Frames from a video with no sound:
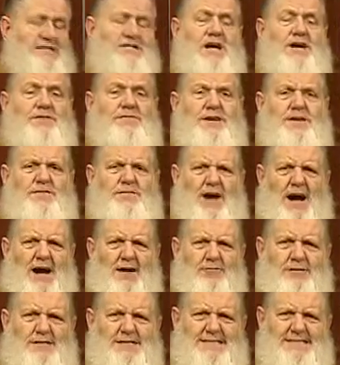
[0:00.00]
HIV
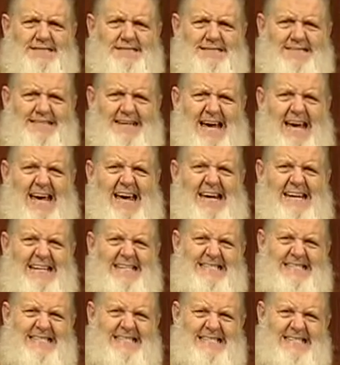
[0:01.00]
virus,
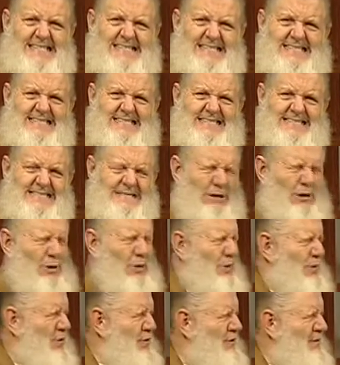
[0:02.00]
AIDS?
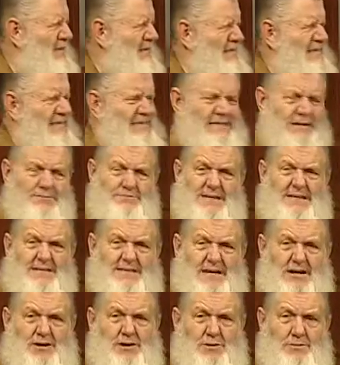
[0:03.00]
Oh, this is
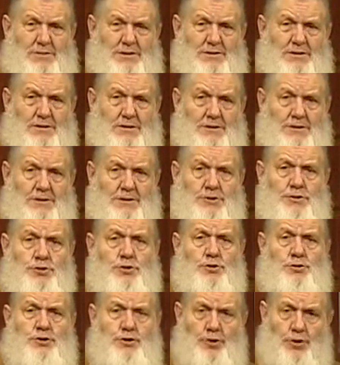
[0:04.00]
something terrible.
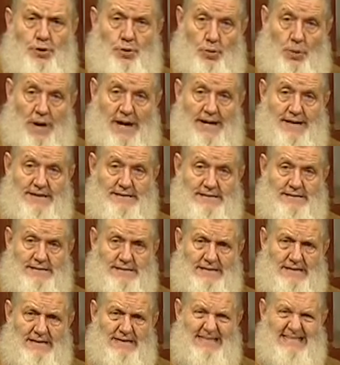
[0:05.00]
Nuclear waste?
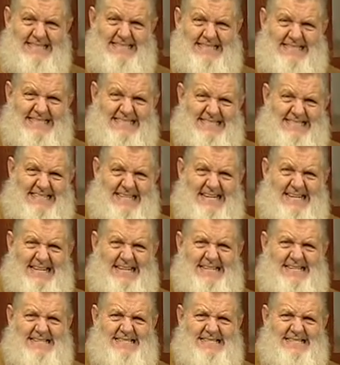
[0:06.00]

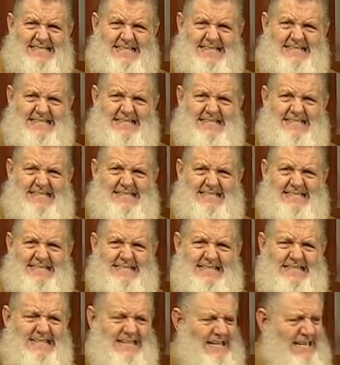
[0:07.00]
Disease? Is He in
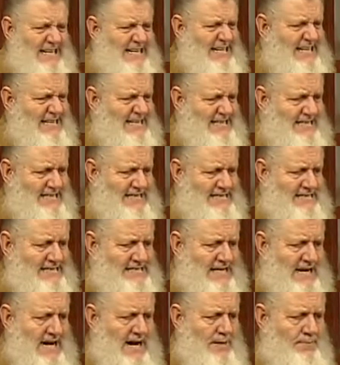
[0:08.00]
the ugly things
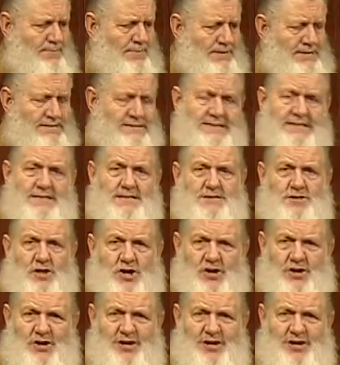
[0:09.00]
that happen? Is He in the